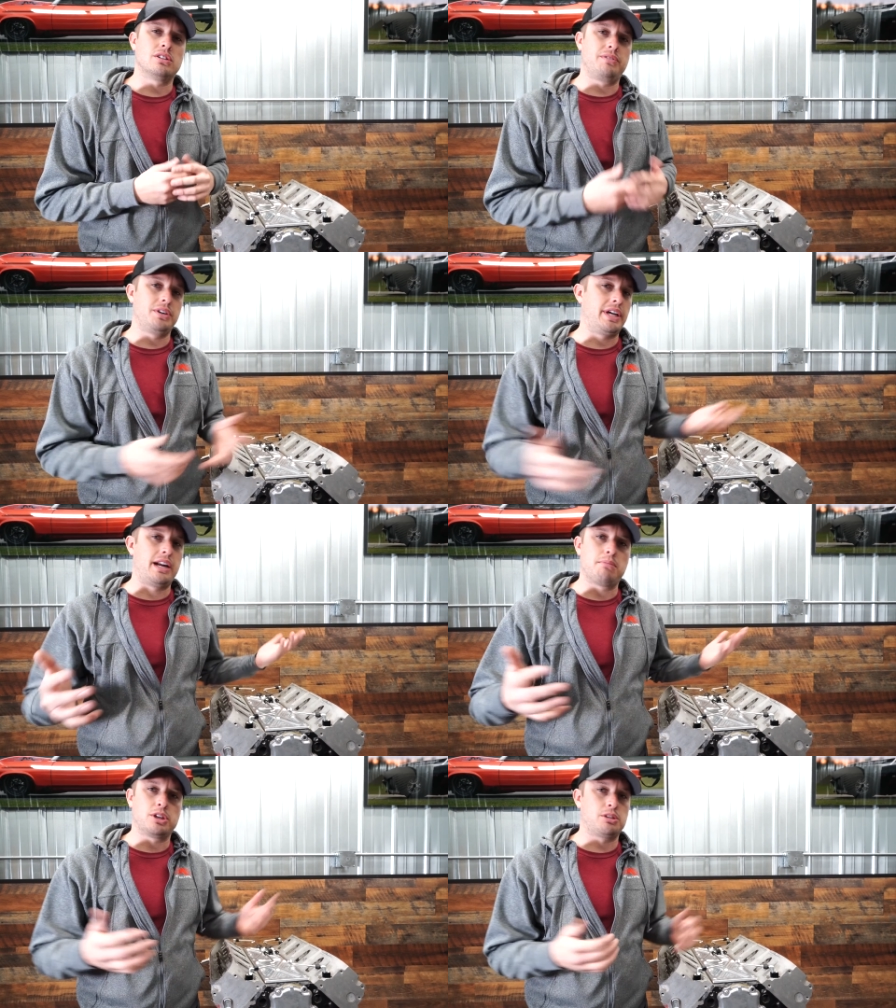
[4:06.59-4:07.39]
So if you
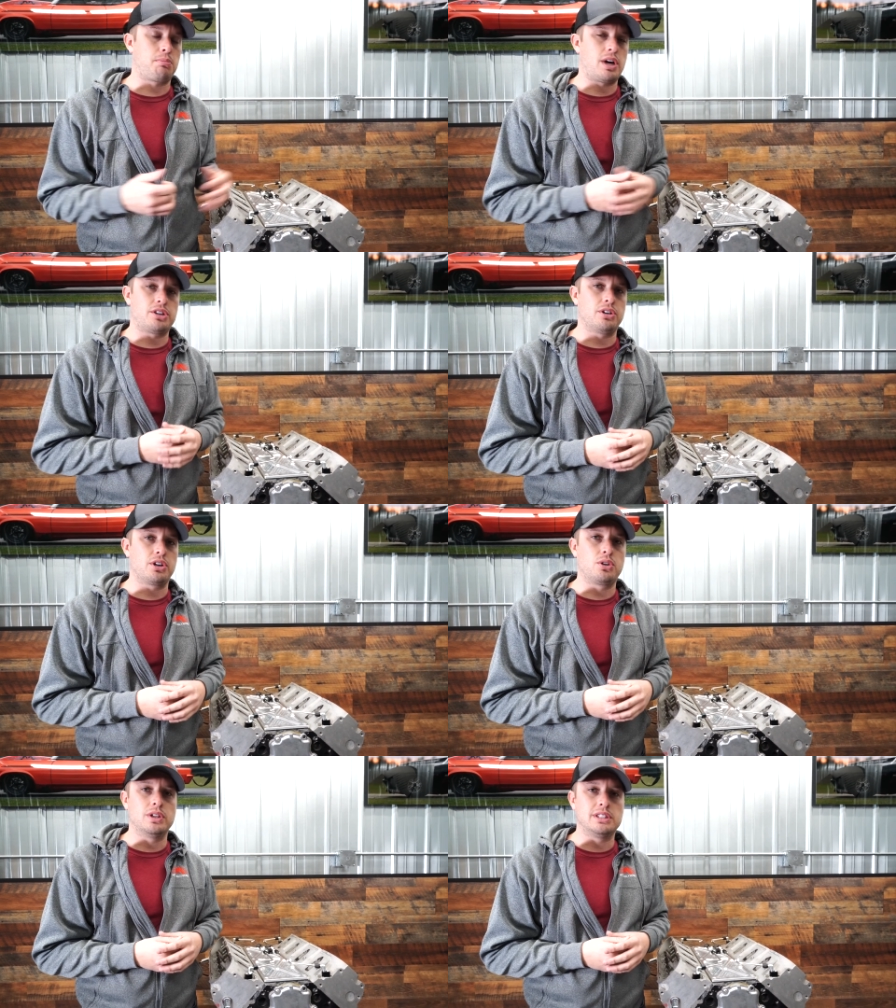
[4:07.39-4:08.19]
gain a bunch of pressure in your
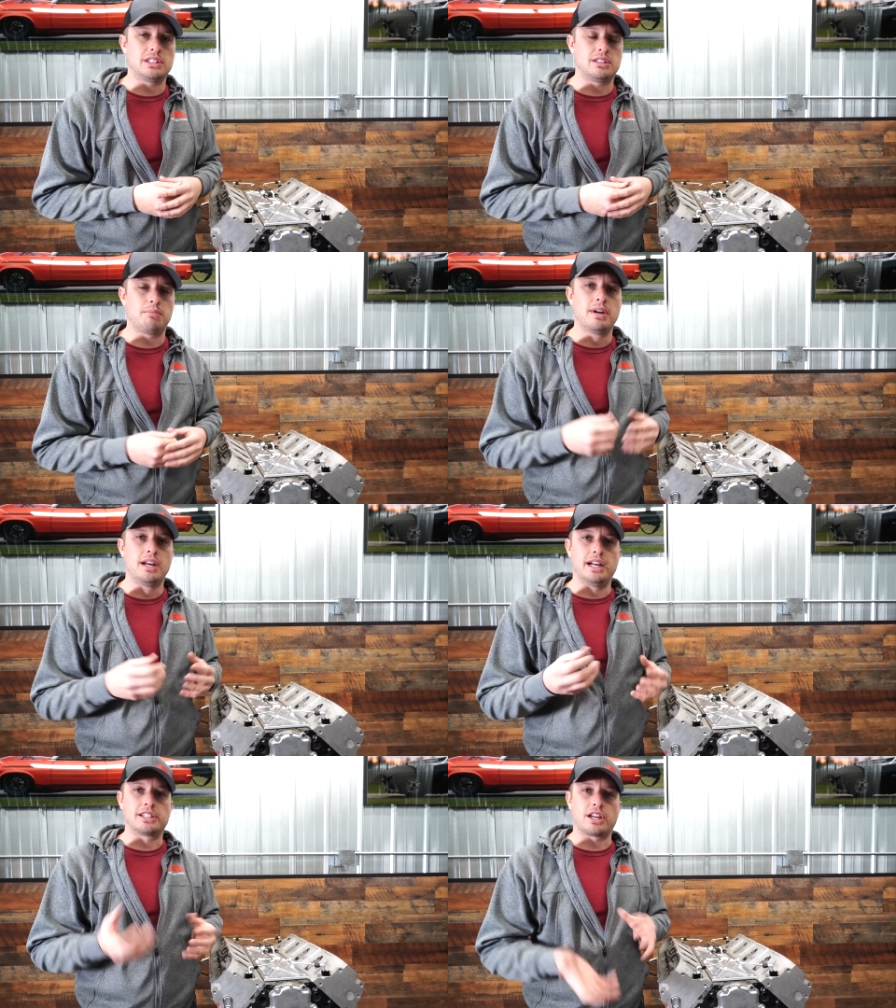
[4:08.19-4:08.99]
cooling system,
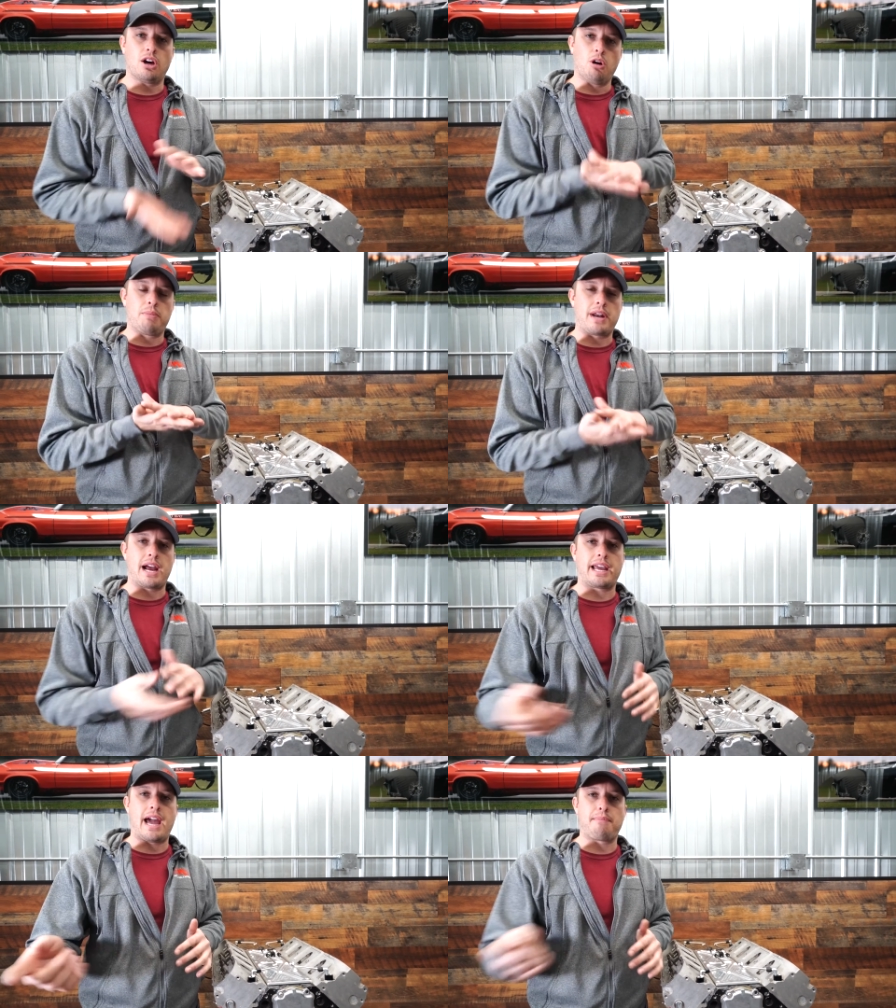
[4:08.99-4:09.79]
it's gonna open
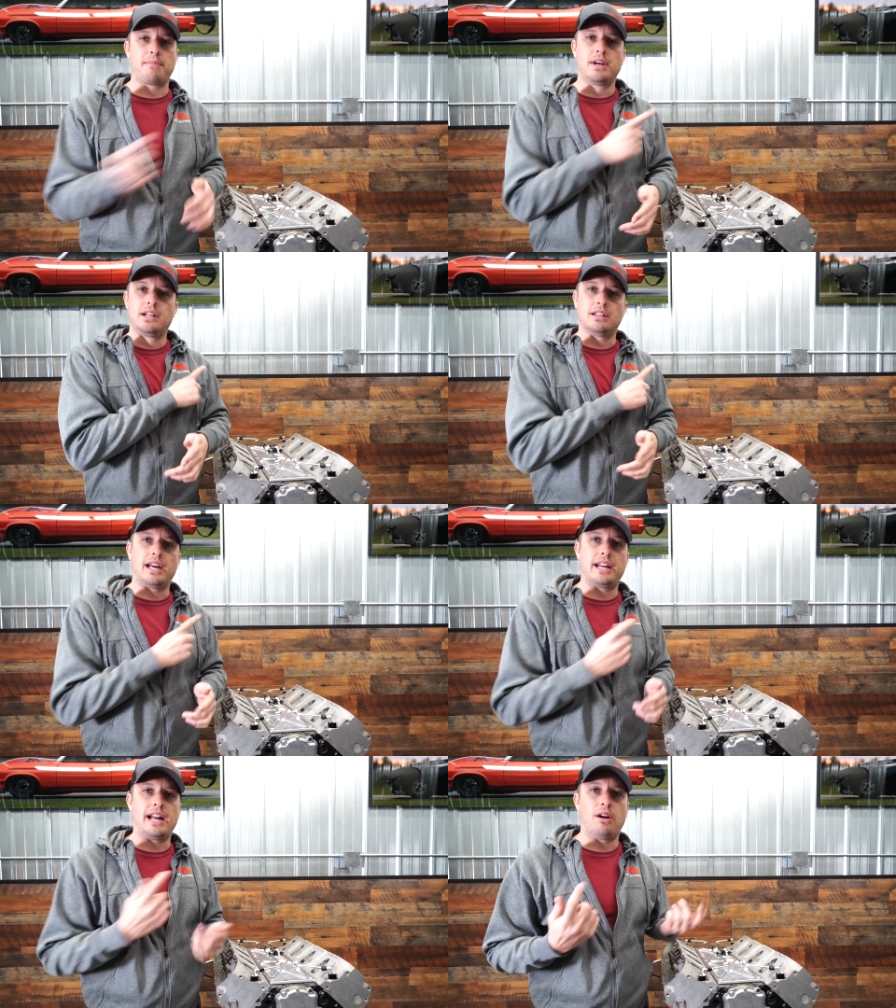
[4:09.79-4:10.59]
that cap,
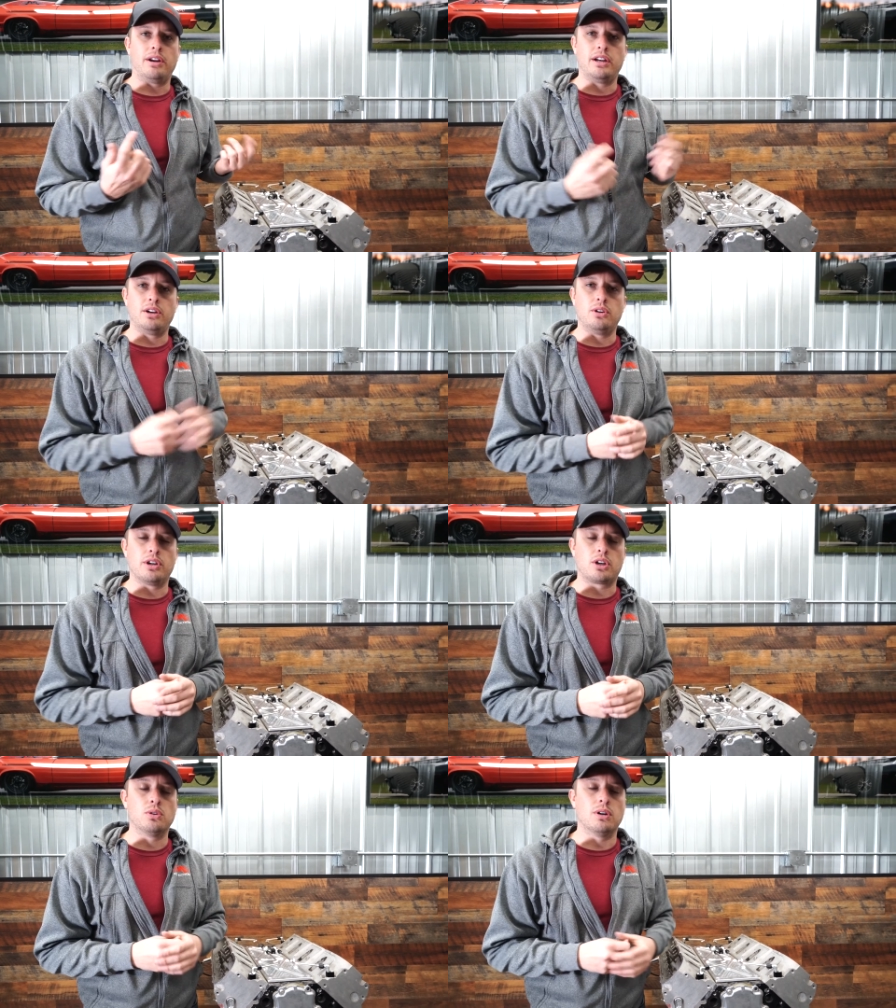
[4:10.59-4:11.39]
let it out into
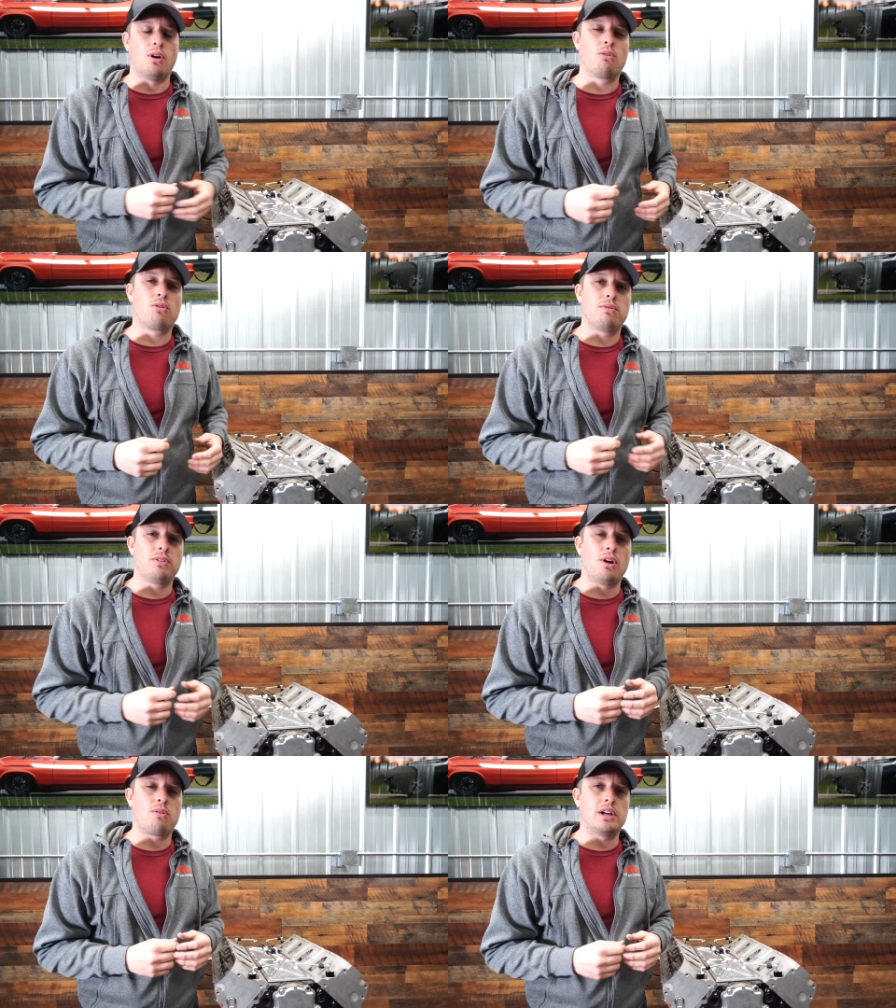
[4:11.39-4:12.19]
the coolant
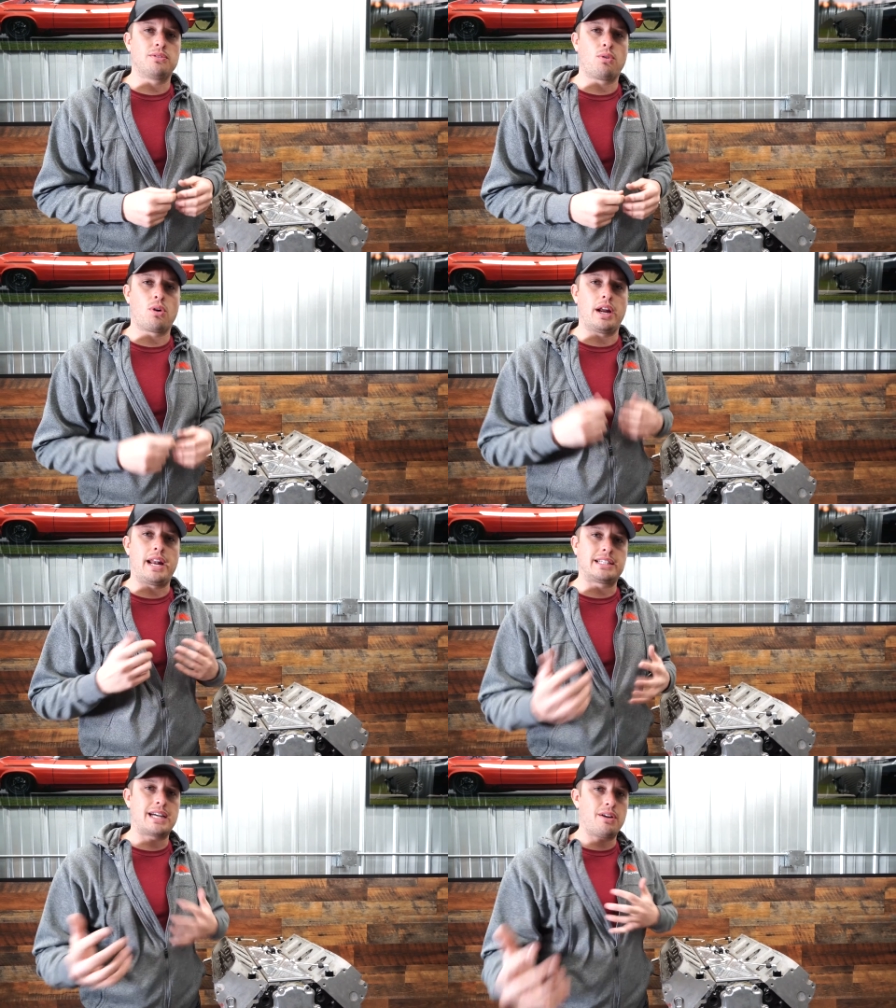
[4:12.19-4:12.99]
overflow reservoir, and
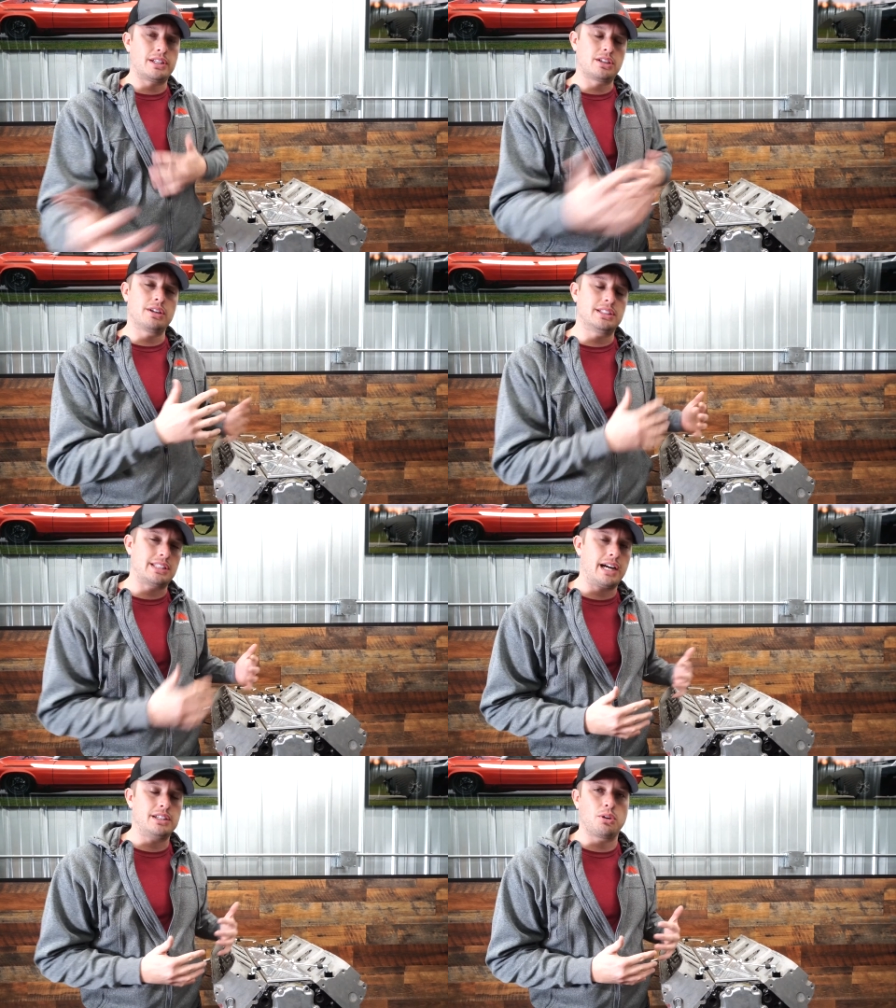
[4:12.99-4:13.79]
that's how that's all
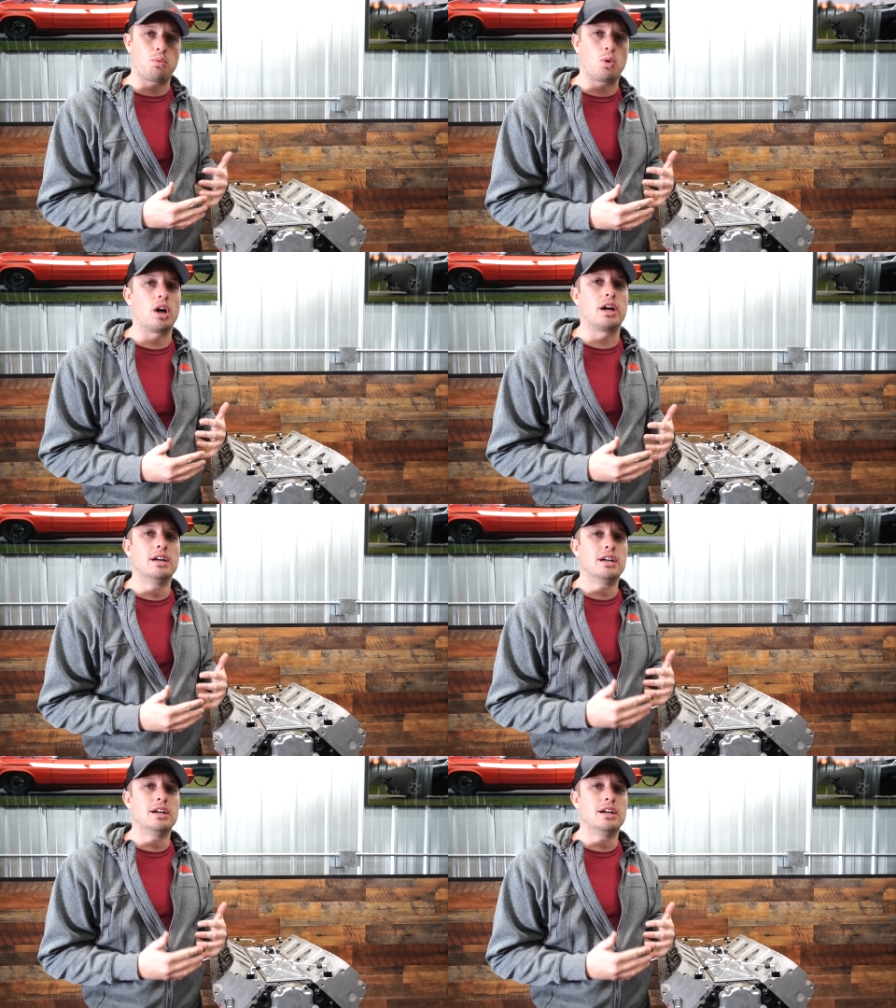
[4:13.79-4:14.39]
designed to work.